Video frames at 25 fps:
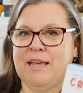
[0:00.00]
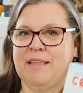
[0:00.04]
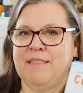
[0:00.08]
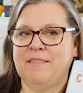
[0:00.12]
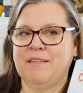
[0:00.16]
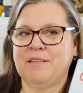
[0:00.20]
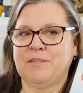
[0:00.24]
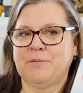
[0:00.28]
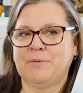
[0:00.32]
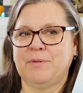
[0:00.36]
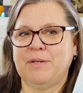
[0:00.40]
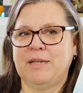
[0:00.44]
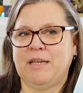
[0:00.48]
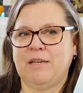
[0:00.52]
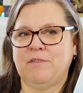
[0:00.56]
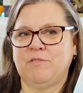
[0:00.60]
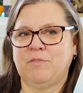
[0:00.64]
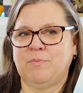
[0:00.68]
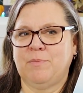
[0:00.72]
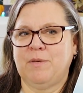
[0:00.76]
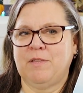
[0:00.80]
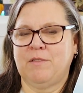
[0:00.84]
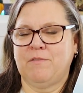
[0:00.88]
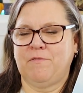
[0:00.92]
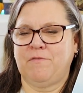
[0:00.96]
This one
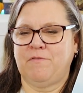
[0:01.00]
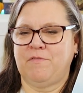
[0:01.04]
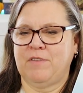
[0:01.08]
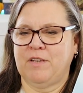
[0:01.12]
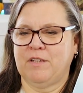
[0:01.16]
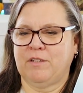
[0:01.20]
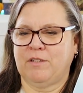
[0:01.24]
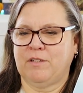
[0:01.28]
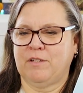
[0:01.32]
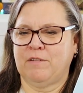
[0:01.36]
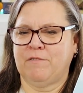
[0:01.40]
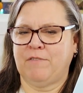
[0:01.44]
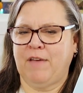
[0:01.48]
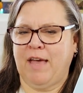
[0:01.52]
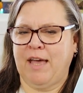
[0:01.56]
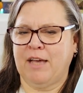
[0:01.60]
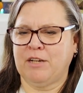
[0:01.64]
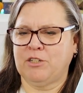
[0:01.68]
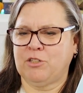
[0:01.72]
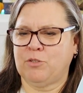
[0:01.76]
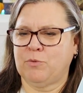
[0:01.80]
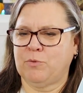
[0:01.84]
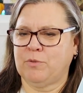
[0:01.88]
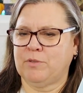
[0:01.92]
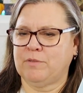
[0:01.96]
gives me the feel of
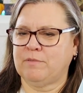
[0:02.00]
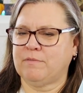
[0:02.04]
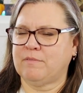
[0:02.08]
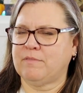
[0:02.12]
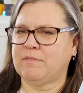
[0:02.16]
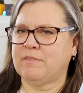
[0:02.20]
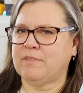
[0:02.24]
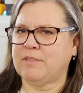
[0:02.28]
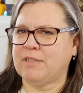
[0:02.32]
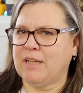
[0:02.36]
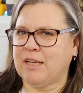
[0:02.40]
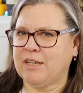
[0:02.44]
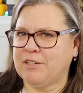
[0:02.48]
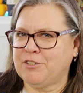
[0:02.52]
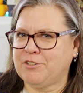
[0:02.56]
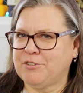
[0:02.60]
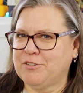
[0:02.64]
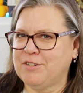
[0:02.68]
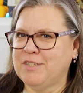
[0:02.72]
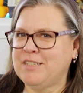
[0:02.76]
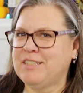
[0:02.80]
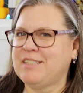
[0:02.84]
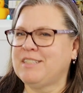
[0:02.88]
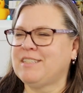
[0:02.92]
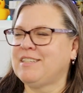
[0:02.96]
actual
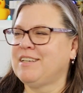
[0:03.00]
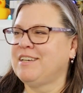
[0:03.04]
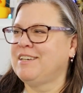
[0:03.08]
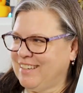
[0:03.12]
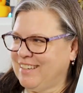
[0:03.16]
Tetris.